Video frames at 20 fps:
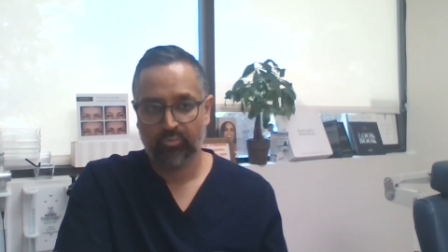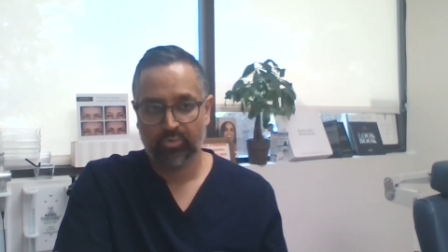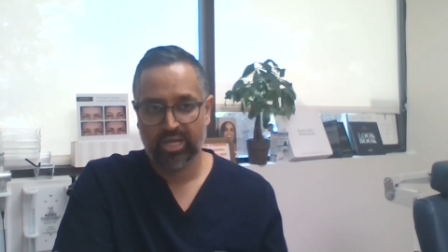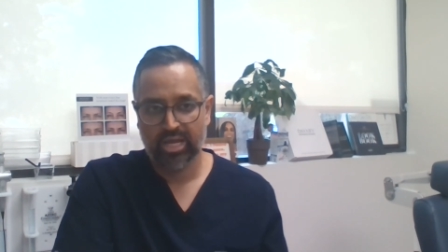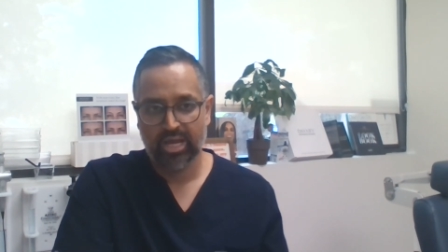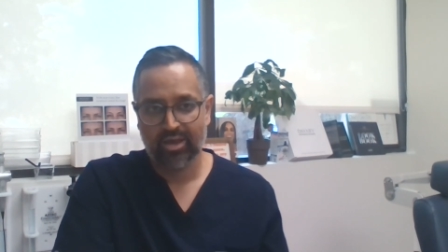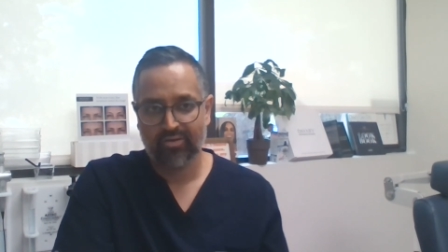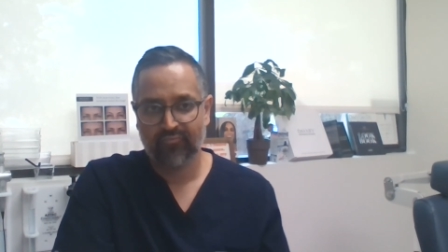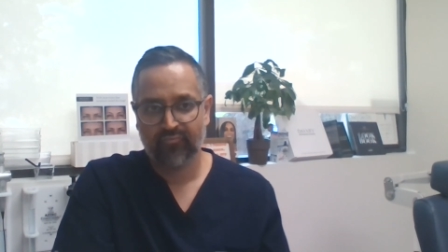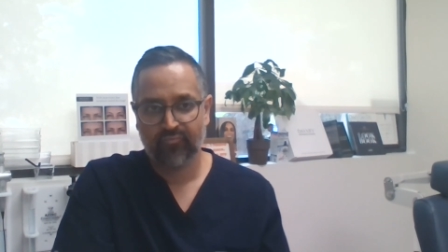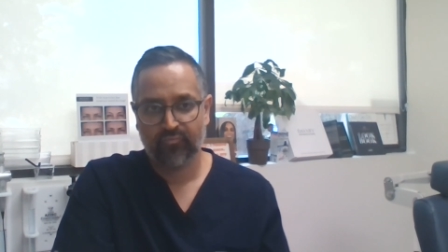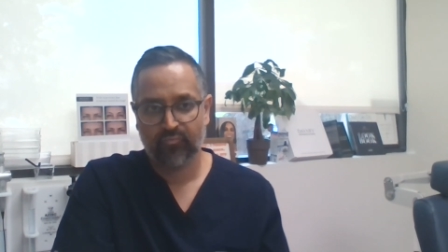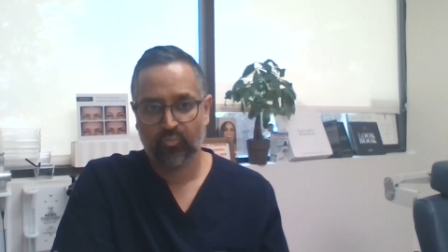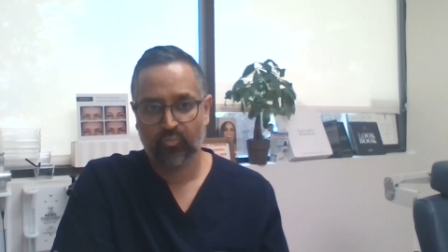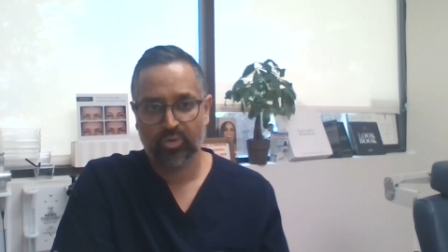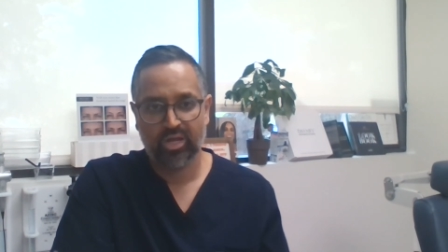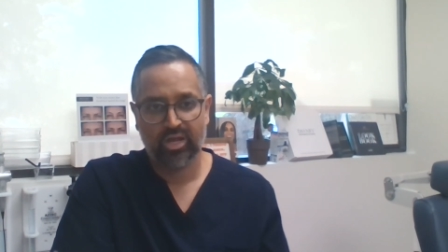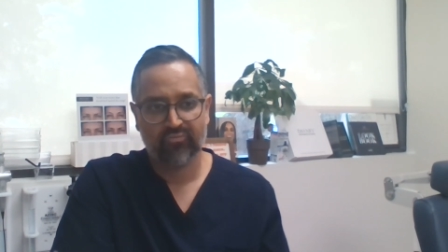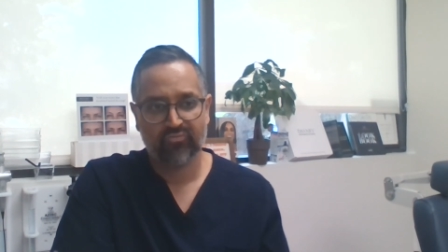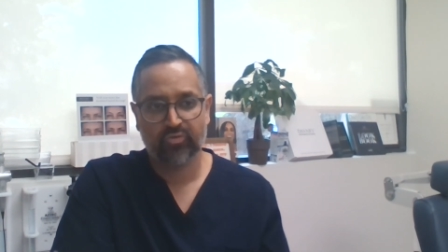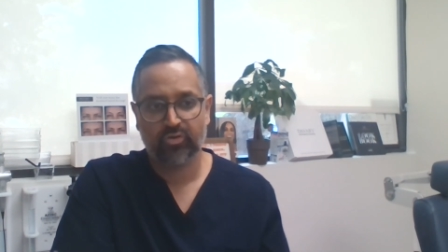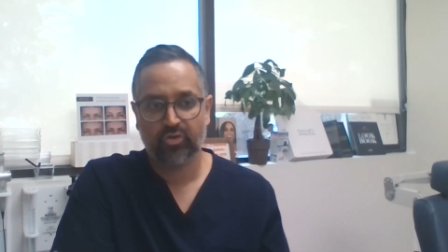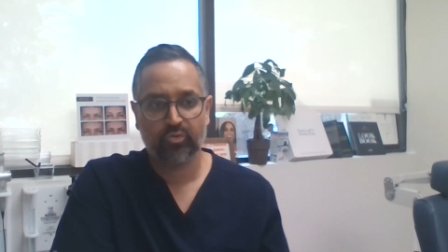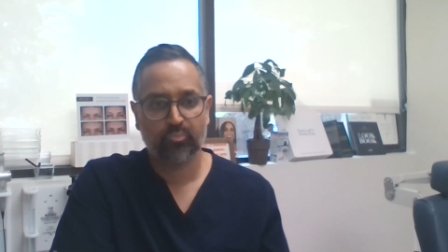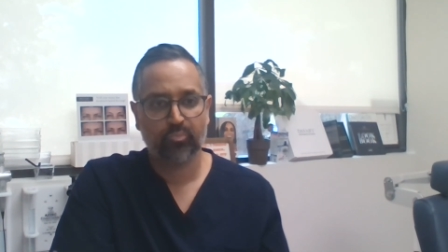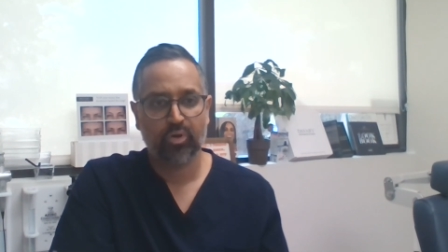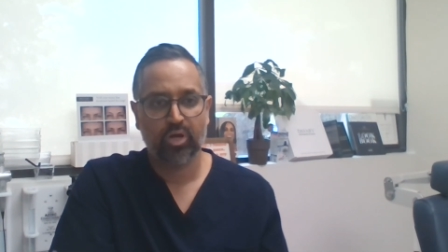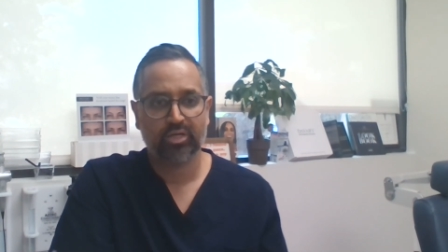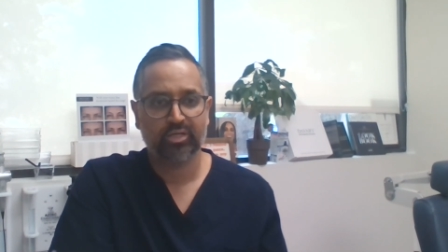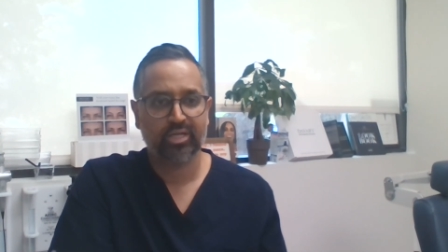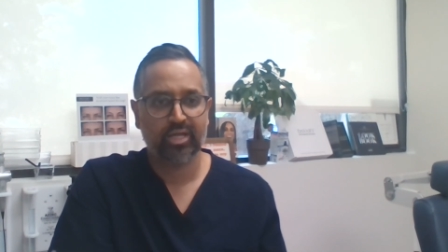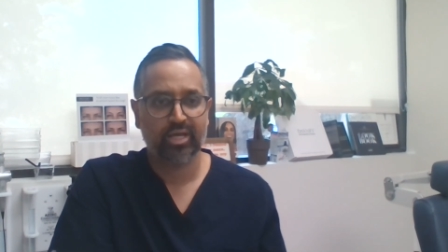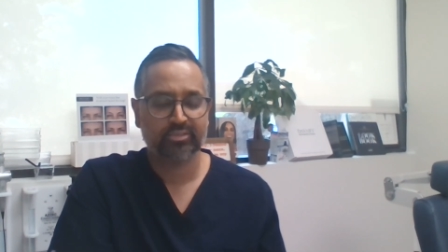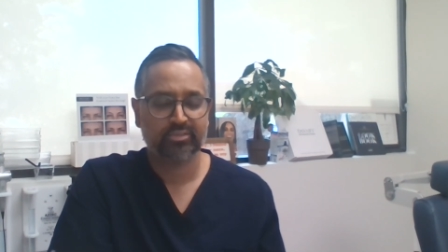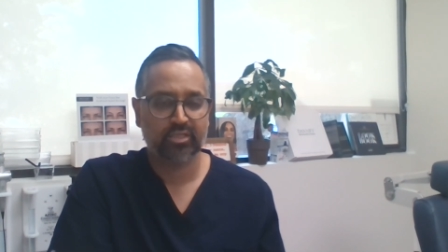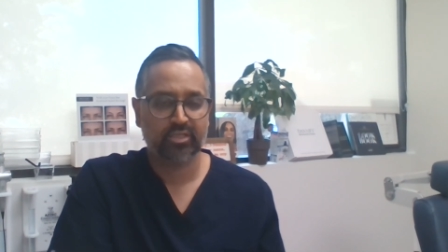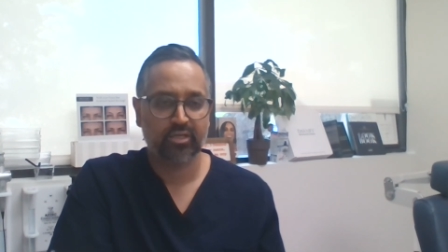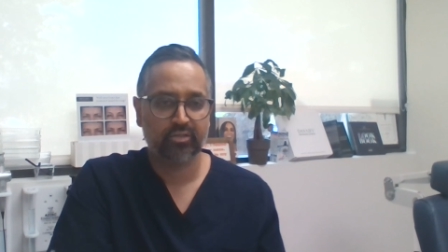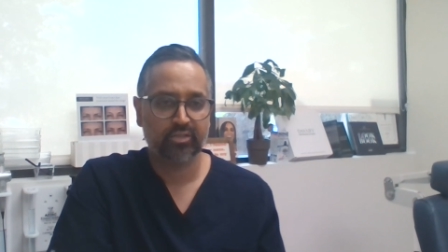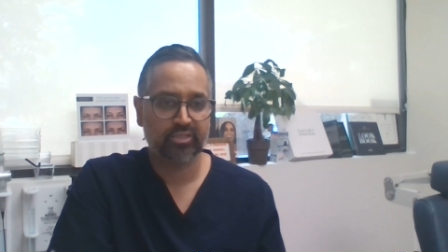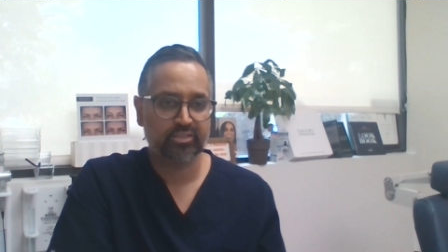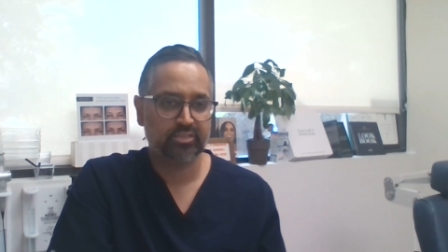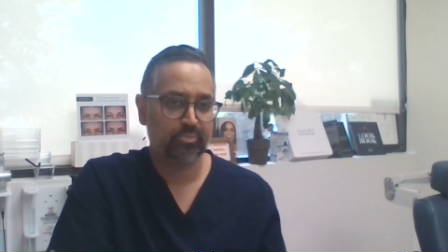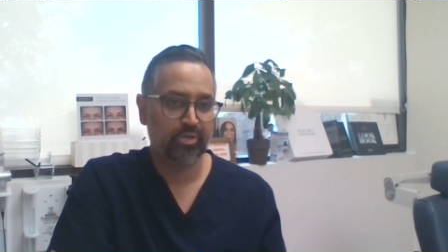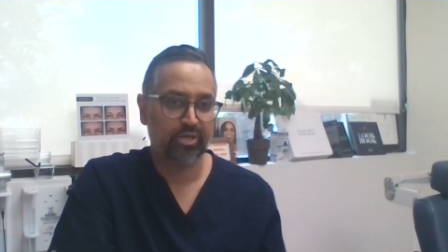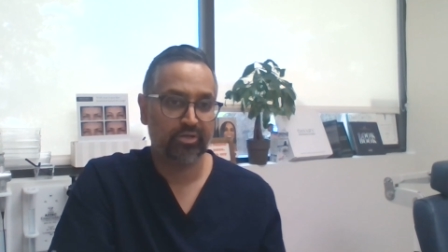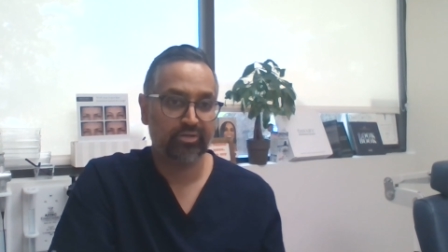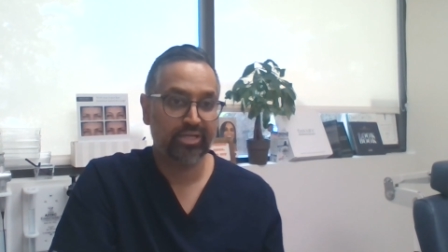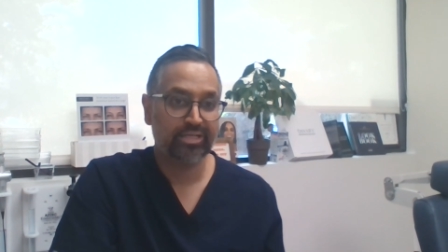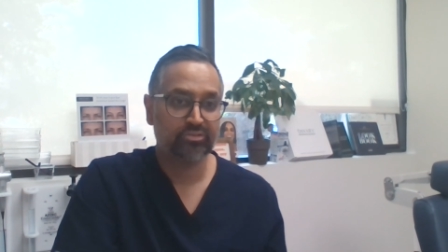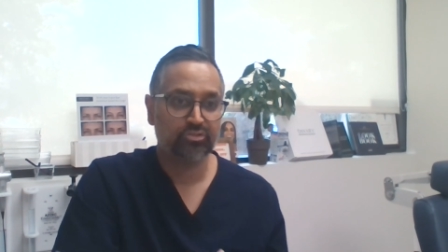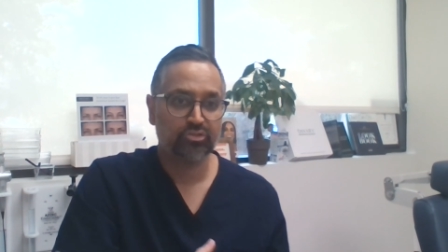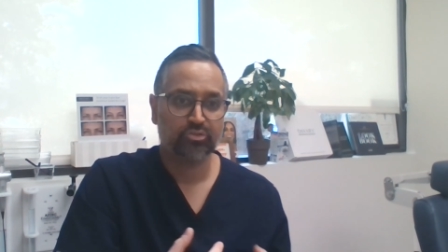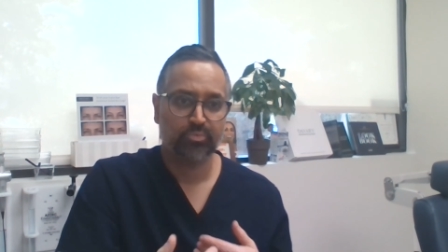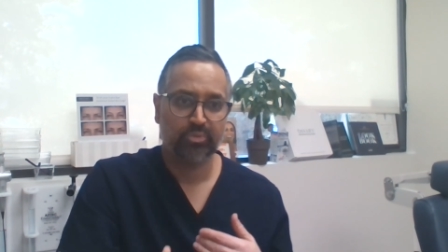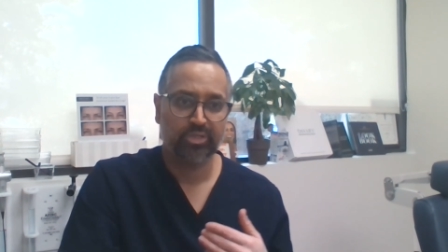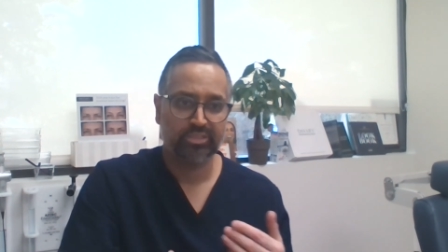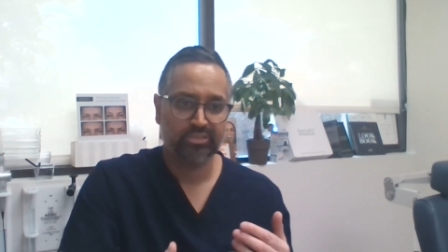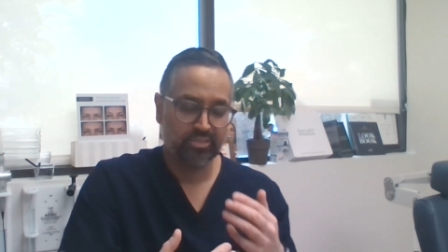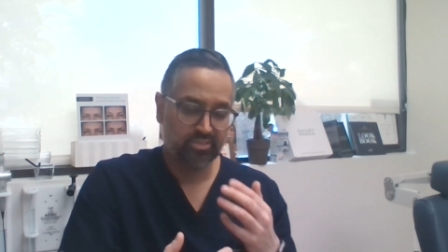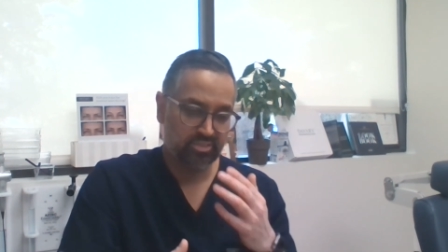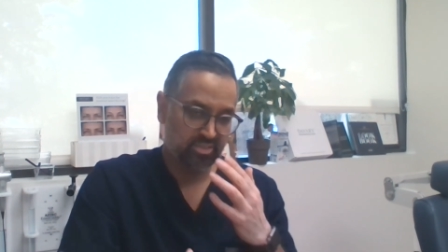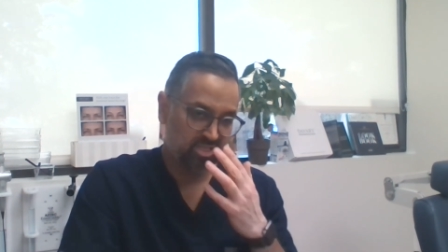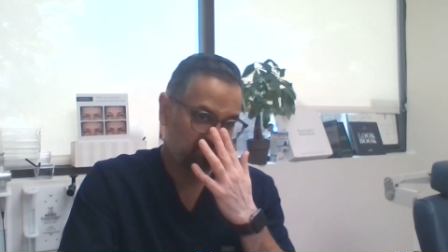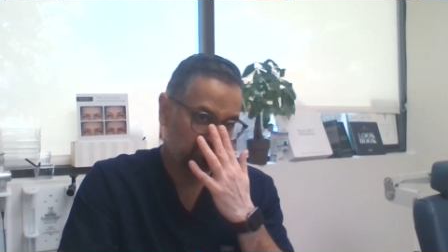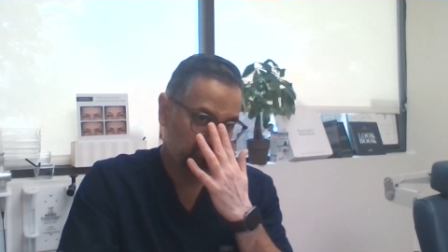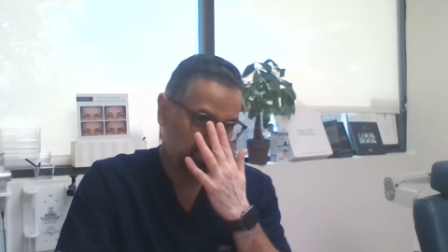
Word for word: we have we have another podcast on this about nasal sprays and stuff.